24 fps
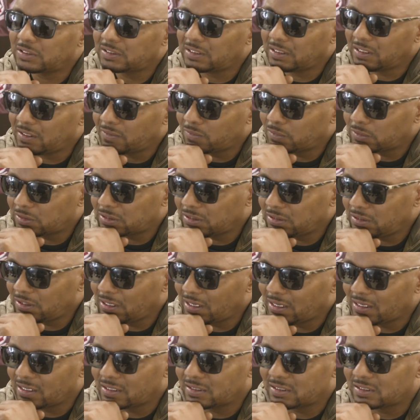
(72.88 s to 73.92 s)
it was it was.
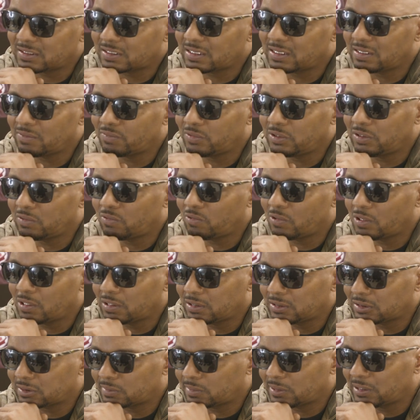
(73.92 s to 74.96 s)
You gotta understand with New
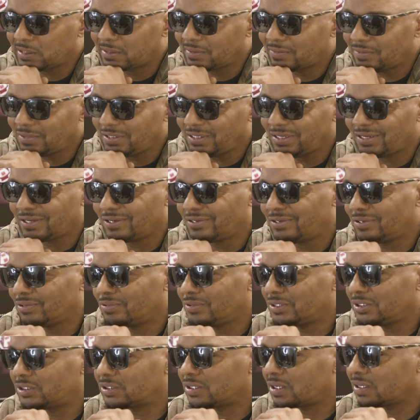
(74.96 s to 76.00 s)
Orleans, man. We all
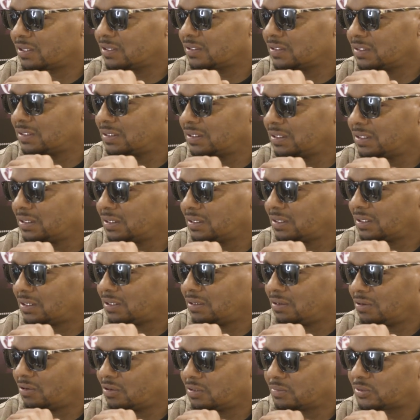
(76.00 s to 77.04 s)
knew each other.
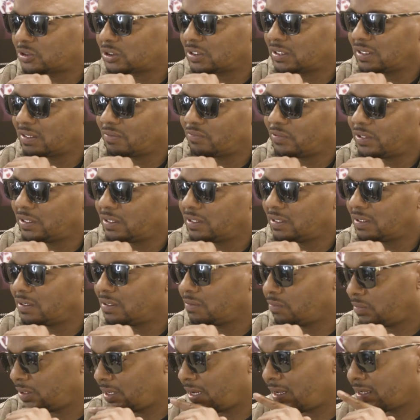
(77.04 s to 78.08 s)
You I know, know that's the when,
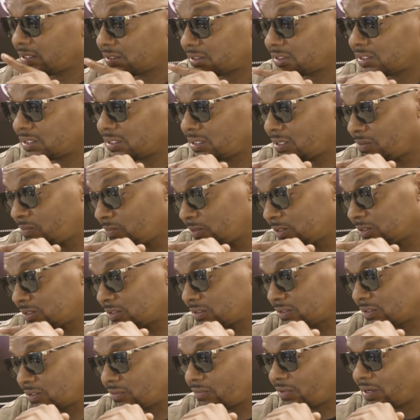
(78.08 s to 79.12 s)
part. When I said I
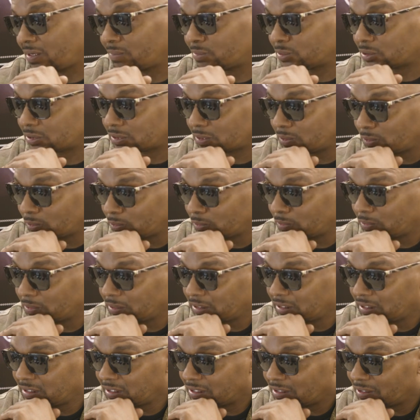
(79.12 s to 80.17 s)
went to a grammar school,
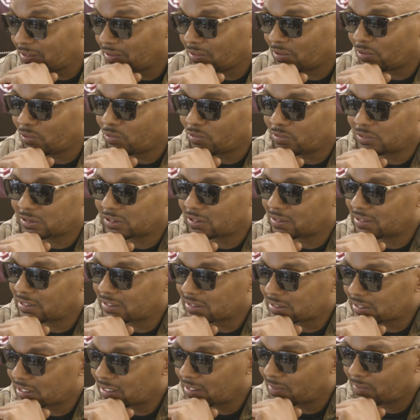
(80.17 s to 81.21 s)
you know, who was
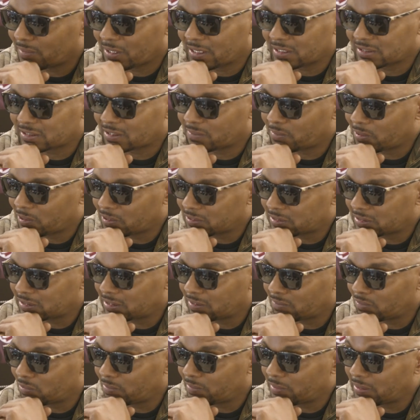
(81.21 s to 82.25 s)
on the same basketball
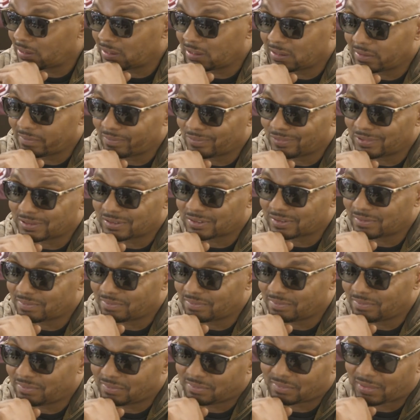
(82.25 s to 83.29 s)
team with me and was
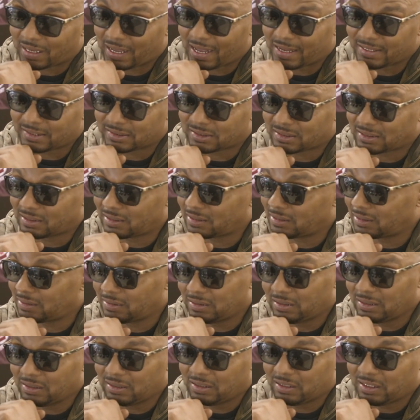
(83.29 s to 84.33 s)

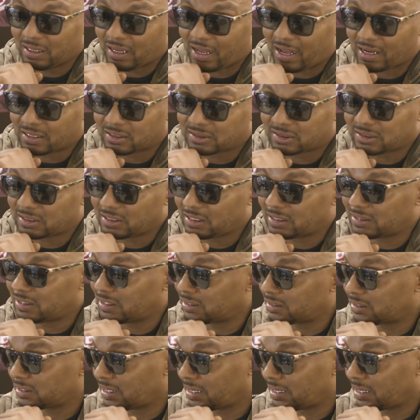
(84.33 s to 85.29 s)
honestly, I could say at